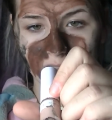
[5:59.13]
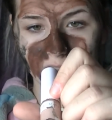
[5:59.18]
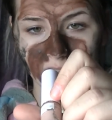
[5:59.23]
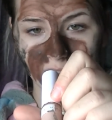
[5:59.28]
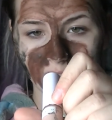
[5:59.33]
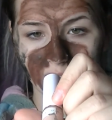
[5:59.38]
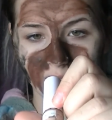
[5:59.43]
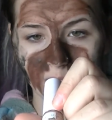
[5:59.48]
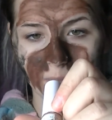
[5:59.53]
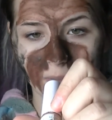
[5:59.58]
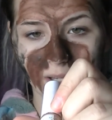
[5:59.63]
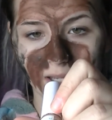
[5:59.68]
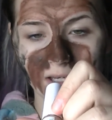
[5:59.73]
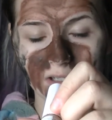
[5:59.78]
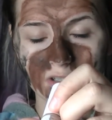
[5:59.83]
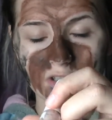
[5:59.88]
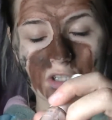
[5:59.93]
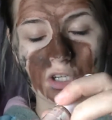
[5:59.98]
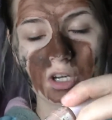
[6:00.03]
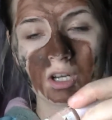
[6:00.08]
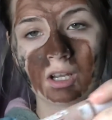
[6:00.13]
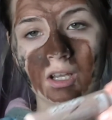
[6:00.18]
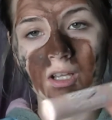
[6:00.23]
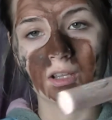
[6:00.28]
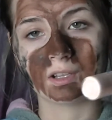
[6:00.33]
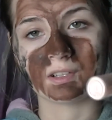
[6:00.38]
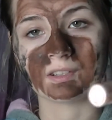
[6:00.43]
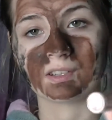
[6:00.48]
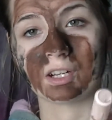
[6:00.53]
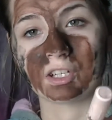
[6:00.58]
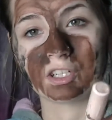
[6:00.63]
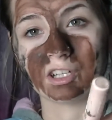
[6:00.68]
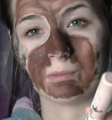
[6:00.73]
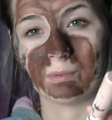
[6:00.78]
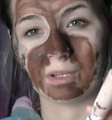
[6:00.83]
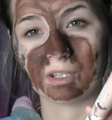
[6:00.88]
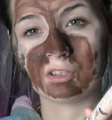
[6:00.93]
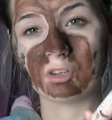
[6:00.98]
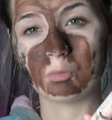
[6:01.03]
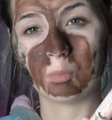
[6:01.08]
light beige. This is actually a
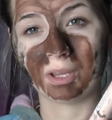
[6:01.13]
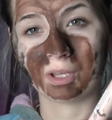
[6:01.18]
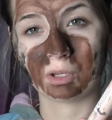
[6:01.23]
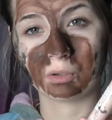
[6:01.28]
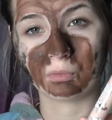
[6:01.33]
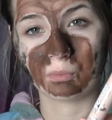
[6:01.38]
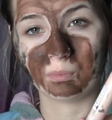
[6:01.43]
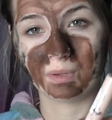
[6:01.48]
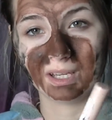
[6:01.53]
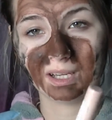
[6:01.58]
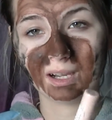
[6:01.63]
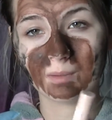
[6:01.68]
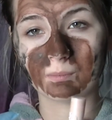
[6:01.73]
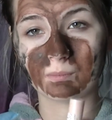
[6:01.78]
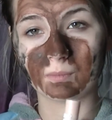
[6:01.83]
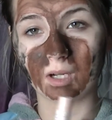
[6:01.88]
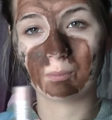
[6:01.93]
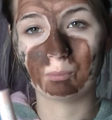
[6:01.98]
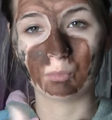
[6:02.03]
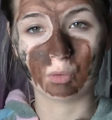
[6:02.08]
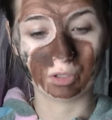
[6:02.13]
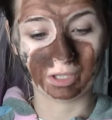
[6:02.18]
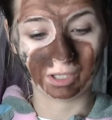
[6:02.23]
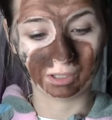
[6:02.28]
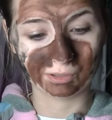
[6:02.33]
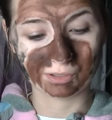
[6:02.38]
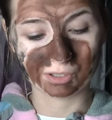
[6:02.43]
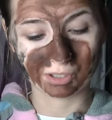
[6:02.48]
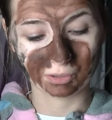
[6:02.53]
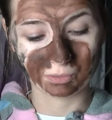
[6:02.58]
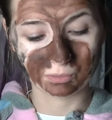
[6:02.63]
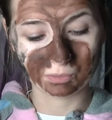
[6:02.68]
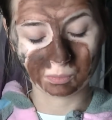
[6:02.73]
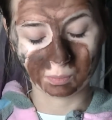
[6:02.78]
bit too pink for me. I'm more yellow toned,